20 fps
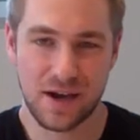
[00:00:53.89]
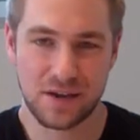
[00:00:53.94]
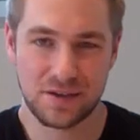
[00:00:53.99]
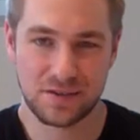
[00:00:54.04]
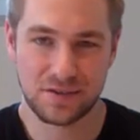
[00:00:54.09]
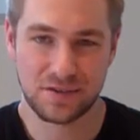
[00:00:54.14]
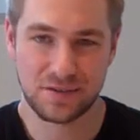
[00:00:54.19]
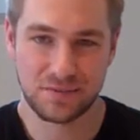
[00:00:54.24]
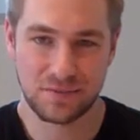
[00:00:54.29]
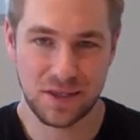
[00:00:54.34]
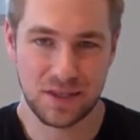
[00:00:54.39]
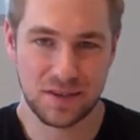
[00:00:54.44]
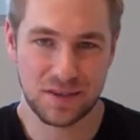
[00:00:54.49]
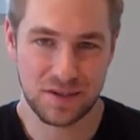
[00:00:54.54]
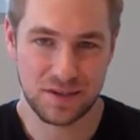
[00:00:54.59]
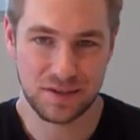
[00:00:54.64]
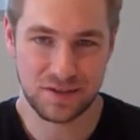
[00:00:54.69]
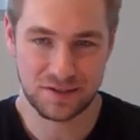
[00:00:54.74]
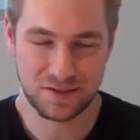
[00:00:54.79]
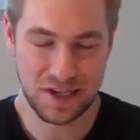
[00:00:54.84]

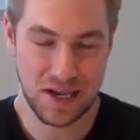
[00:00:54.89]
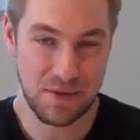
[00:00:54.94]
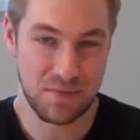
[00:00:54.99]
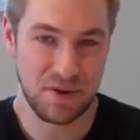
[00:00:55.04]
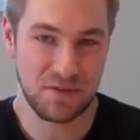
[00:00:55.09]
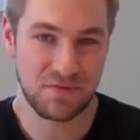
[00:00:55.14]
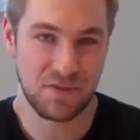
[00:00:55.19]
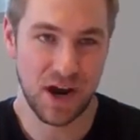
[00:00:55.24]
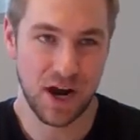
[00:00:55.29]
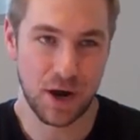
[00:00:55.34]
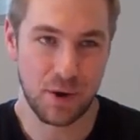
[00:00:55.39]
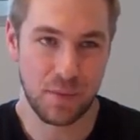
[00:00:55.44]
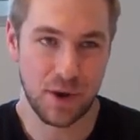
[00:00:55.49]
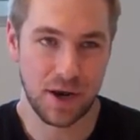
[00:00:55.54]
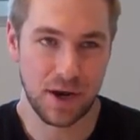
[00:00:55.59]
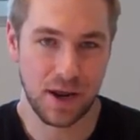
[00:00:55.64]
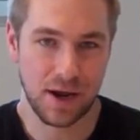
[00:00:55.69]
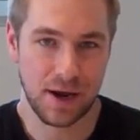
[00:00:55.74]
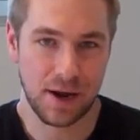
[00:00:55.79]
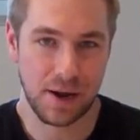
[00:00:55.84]
same
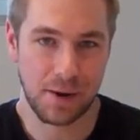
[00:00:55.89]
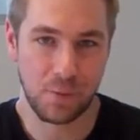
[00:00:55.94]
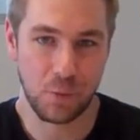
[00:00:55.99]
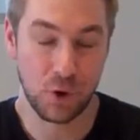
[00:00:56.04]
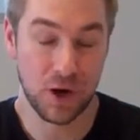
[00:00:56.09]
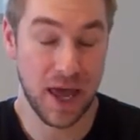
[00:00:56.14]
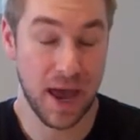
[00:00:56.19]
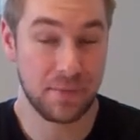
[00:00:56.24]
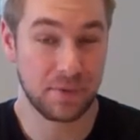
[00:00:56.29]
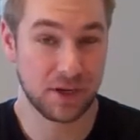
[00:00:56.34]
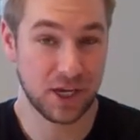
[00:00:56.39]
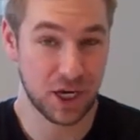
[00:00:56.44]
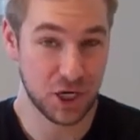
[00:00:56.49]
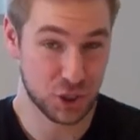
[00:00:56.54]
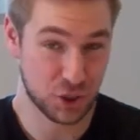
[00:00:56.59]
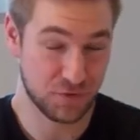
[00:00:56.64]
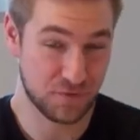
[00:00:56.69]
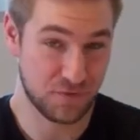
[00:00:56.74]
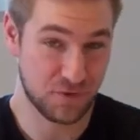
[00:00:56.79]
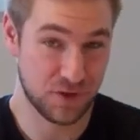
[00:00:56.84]
environment. One
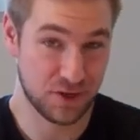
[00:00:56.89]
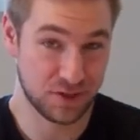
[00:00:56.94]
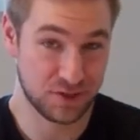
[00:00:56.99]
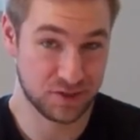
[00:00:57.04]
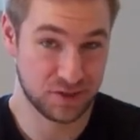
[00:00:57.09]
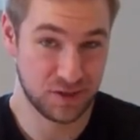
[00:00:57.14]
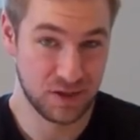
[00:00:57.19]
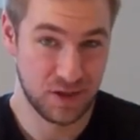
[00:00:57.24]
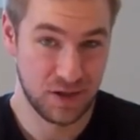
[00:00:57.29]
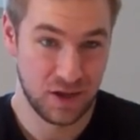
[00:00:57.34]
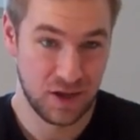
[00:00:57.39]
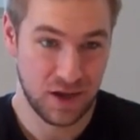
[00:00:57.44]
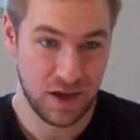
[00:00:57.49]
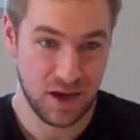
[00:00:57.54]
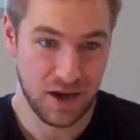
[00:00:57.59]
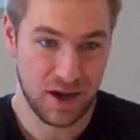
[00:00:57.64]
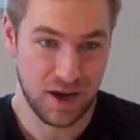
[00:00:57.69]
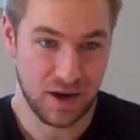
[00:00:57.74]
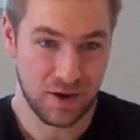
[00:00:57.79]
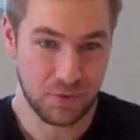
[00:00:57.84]
application for this
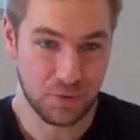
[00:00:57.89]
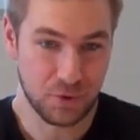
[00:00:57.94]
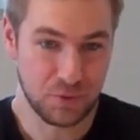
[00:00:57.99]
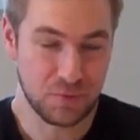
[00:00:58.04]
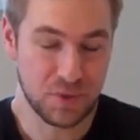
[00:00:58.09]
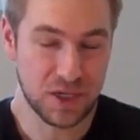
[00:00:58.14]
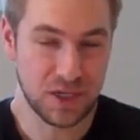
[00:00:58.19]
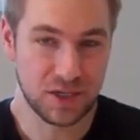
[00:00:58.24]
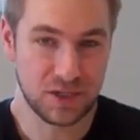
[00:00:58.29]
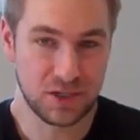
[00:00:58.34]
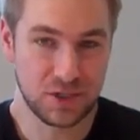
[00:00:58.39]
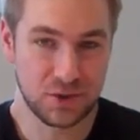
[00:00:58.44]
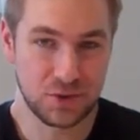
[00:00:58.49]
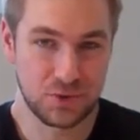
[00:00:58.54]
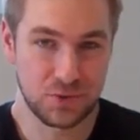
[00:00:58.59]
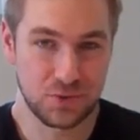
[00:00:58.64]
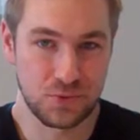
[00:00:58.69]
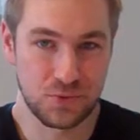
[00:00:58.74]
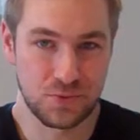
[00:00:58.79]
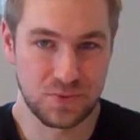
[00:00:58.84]
would be
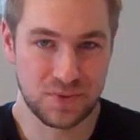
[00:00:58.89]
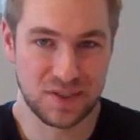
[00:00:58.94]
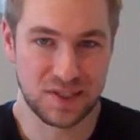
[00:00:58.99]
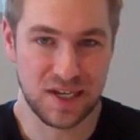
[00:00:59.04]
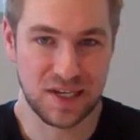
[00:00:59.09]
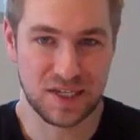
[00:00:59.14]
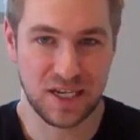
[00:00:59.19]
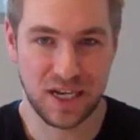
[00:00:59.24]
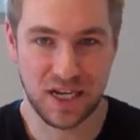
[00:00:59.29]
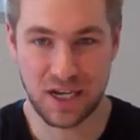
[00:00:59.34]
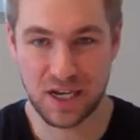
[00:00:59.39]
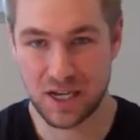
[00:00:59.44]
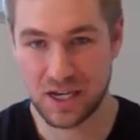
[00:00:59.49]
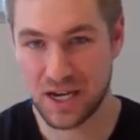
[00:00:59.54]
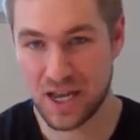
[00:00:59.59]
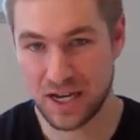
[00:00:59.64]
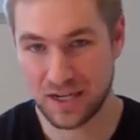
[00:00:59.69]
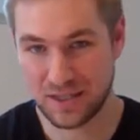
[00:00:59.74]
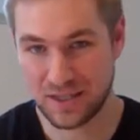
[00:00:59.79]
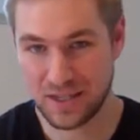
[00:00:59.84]
to, say, take a
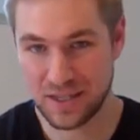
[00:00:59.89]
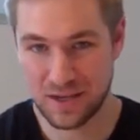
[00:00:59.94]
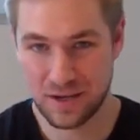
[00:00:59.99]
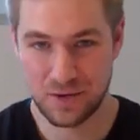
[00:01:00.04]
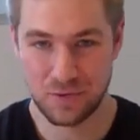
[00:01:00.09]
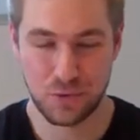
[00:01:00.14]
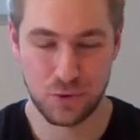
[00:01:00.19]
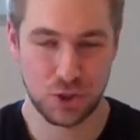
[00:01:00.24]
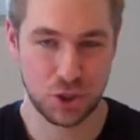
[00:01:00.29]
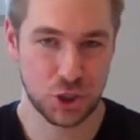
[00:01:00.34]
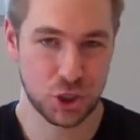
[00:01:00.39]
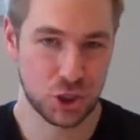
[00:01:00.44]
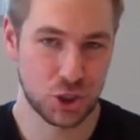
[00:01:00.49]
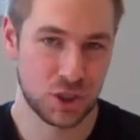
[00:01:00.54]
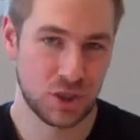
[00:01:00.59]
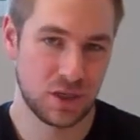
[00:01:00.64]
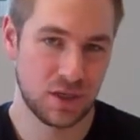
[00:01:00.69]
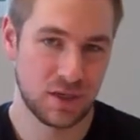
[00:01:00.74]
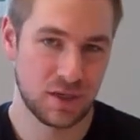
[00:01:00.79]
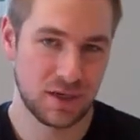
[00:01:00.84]
Kinect, which
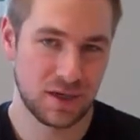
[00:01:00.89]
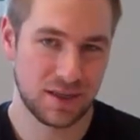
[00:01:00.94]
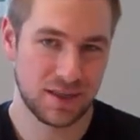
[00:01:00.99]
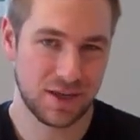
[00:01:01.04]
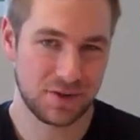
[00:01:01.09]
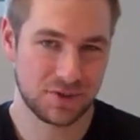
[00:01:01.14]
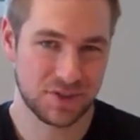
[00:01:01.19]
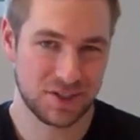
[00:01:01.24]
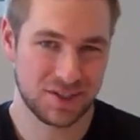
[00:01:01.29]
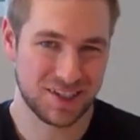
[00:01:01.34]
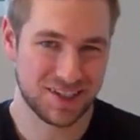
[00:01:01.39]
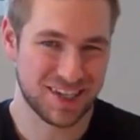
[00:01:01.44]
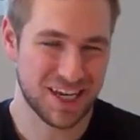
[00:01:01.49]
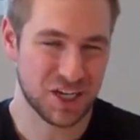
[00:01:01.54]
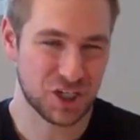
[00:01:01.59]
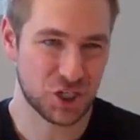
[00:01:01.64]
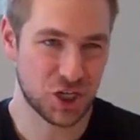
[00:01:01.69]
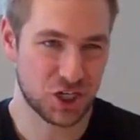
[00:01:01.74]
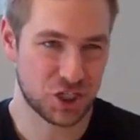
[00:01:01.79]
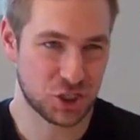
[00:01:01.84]
allows us to
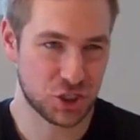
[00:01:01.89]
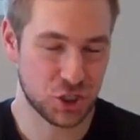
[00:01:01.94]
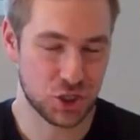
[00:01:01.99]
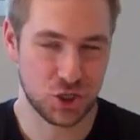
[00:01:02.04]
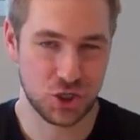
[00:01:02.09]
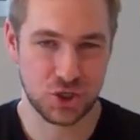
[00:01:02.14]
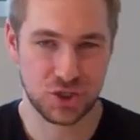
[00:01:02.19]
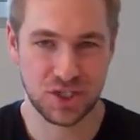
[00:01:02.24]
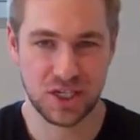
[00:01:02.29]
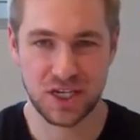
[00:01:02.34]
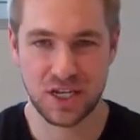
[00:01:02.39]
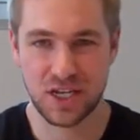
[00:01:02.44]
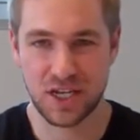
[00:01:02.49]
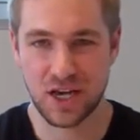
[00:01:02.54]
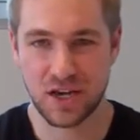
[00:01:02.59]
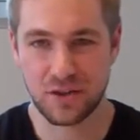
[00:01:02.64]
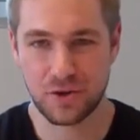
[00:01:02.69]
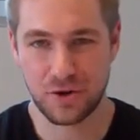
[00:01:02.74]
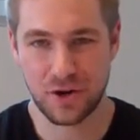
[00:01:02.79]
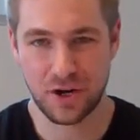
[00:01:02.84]
take gestures and
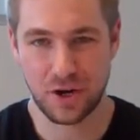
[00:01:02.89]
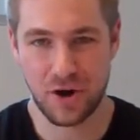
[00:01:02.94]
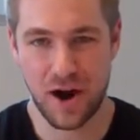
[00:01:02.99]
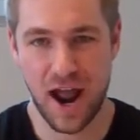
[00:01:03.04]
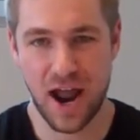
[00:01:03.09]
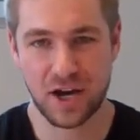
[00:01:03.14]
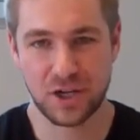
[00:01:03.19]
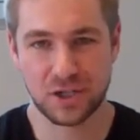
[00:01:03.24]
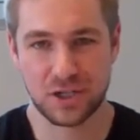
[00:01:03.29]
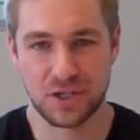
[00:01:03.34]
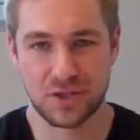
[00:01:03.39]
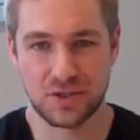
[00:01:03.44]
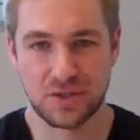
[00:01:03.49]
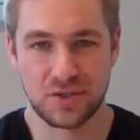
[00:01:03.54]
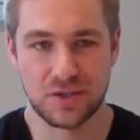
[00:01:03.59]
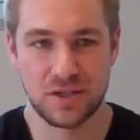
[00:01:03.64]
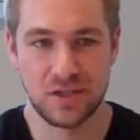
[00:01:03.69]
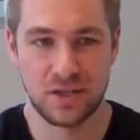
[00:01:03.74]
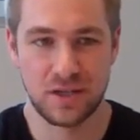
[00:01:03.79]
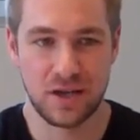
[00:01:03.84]
other interactions